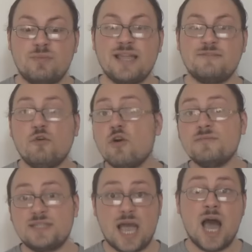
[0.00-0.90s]

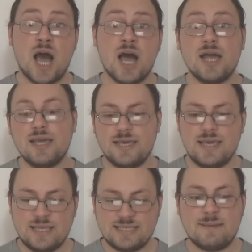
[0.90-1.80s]
platforms are
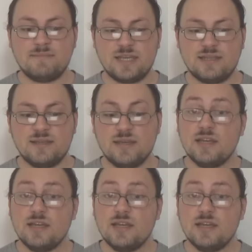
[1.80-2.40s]
exempted.